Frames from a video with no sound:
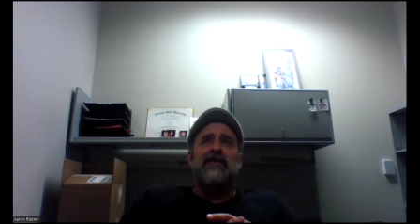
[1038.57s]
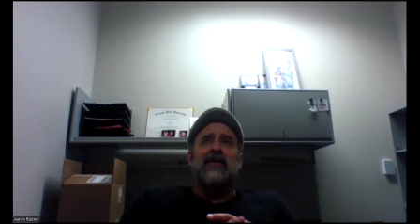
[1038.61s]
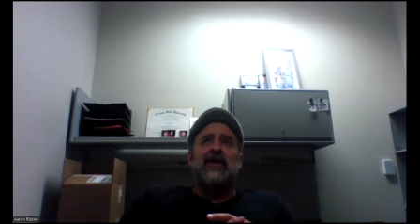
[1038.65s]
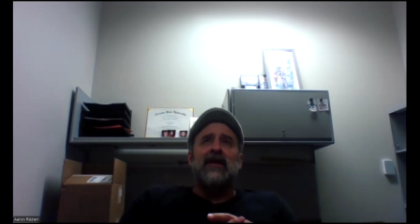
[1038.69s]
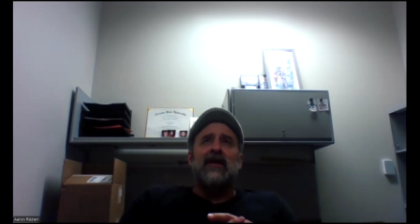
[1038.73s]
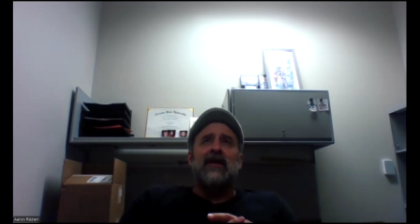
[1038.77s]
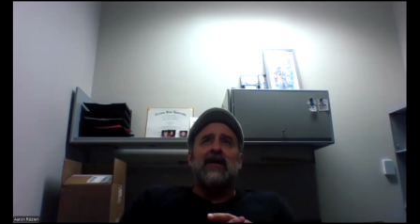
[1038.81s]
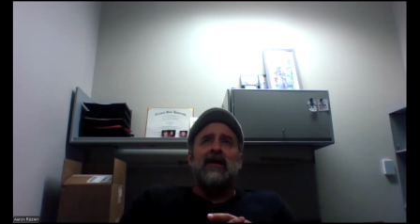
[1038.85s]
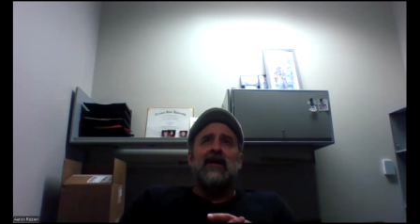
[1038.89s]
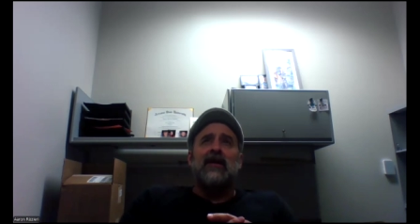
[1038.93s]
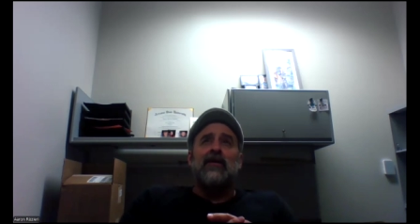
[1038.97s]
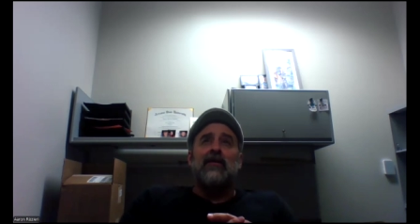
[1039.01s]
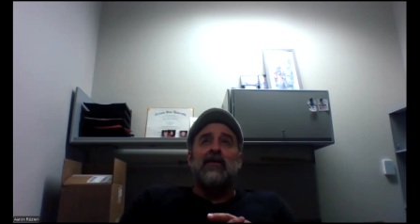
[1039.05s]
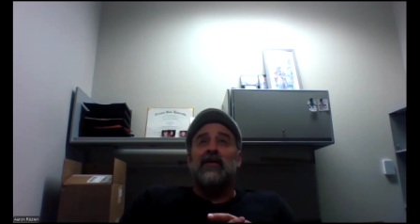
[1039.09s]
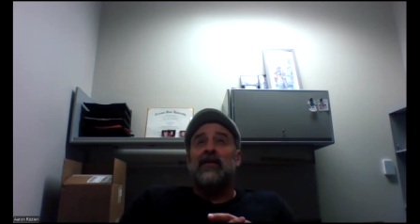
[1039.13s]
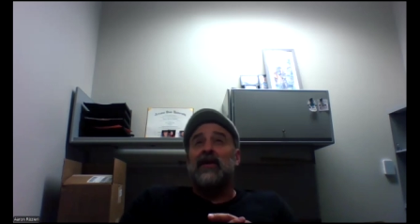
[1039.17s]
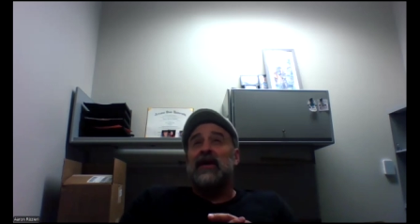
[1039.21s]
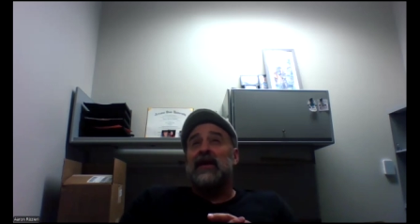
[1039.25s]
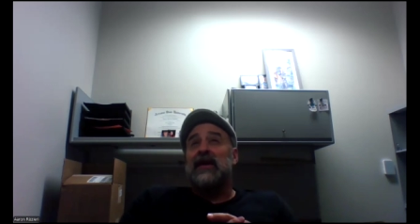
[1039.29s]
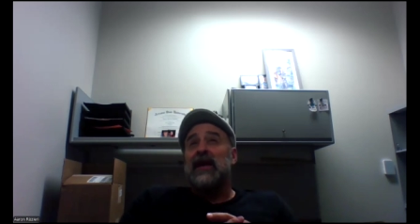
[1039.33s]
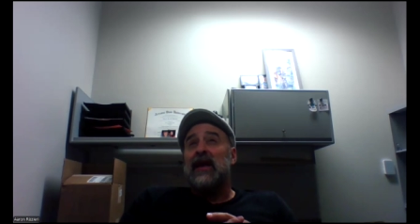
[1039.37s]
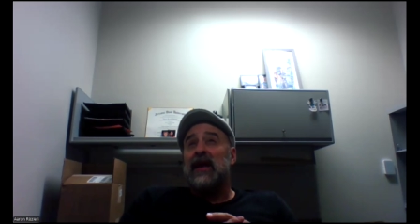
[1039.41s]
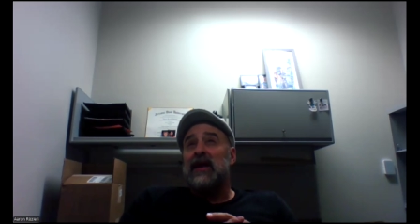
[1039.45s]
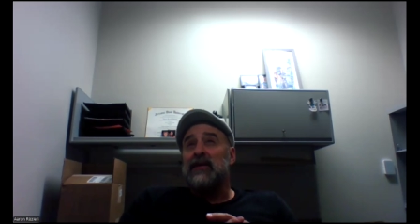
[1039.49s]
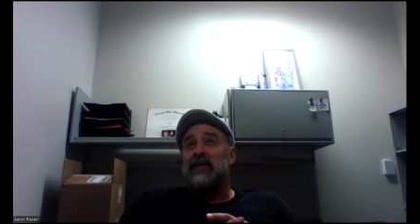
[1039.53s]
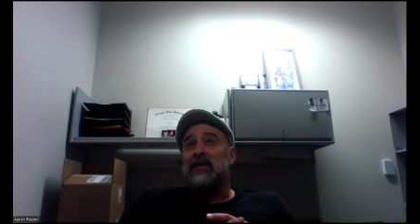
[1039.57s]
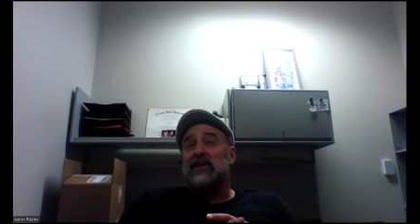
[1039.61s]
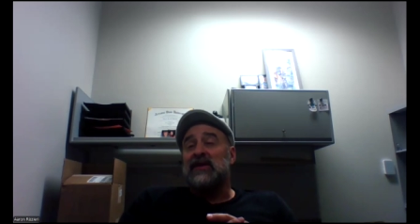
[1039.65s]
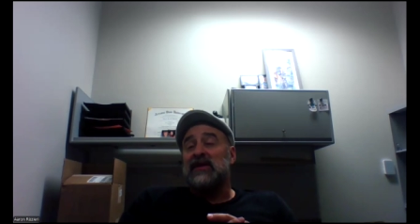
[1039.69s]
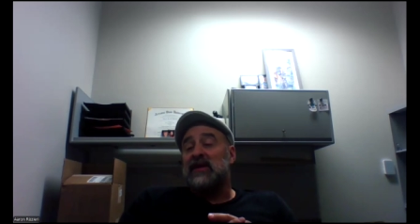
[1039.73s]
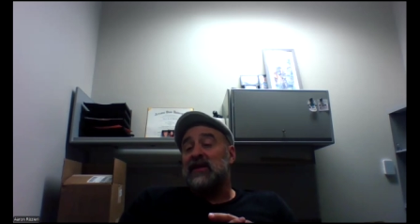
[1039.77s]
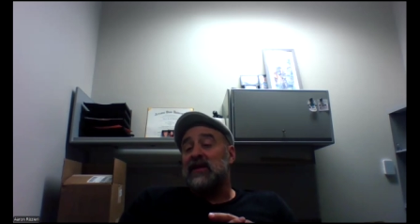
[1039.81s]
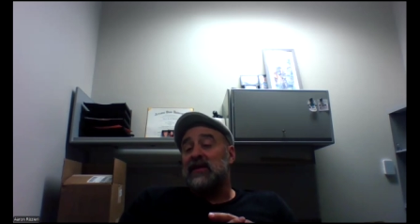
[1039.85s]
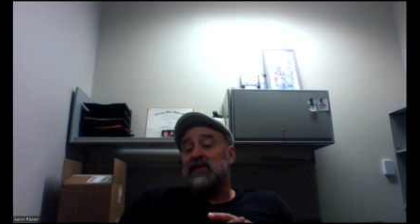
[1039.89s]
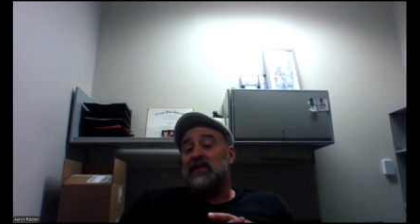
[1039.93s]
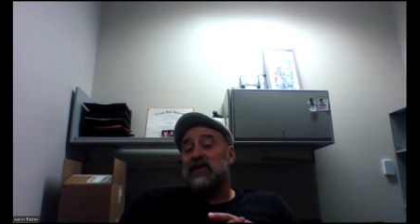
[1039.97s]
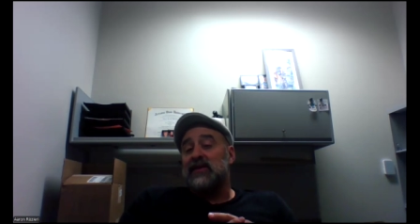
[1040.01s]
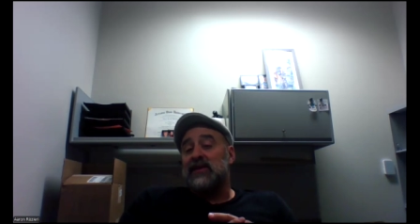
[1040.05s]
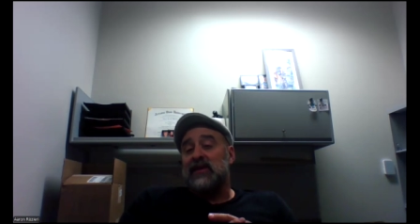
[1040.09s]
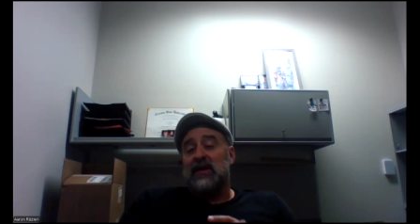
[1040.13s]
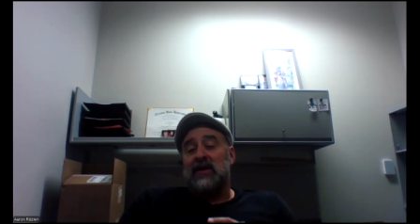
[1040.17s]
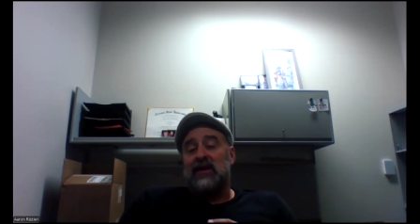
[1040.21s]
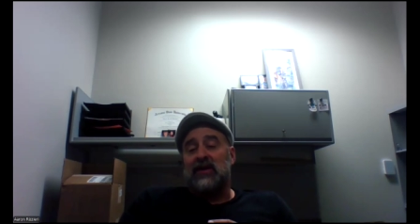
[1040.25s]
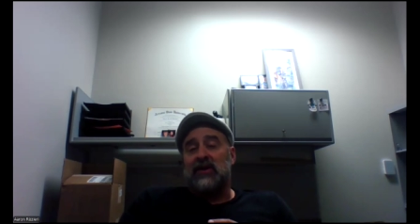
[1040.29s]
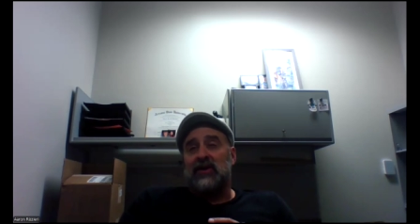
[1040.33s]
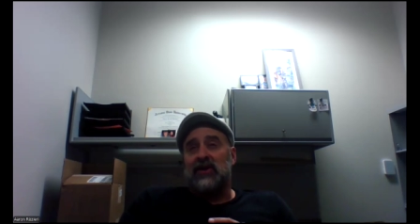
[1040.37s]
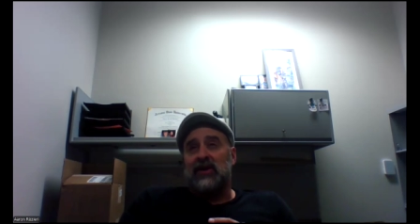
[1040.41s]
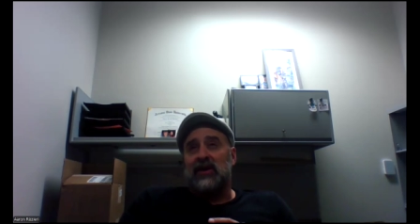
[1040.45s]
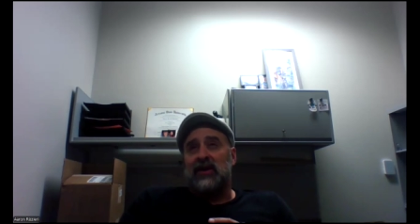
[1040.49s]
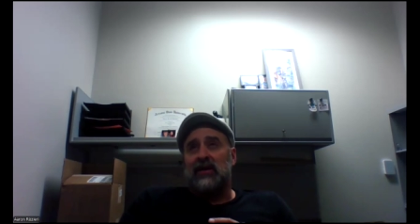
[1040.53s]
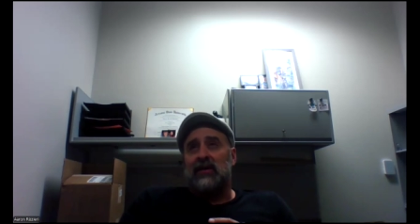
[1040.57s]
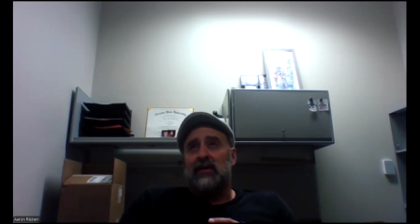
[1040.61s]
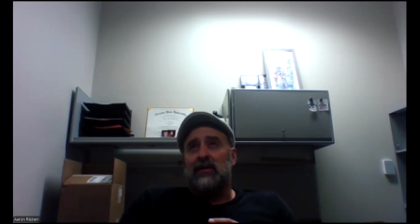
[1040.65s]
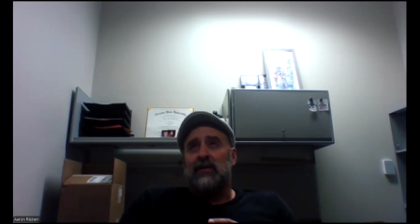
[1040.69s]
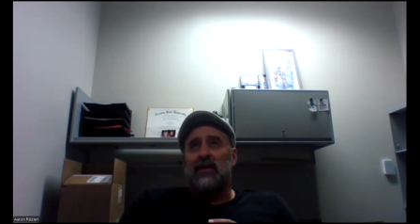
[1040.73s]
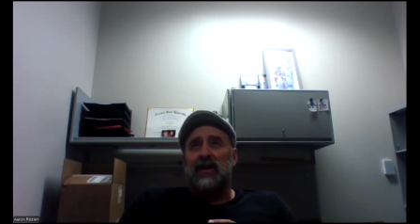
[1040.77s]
one of my neighbor's kids was hungry,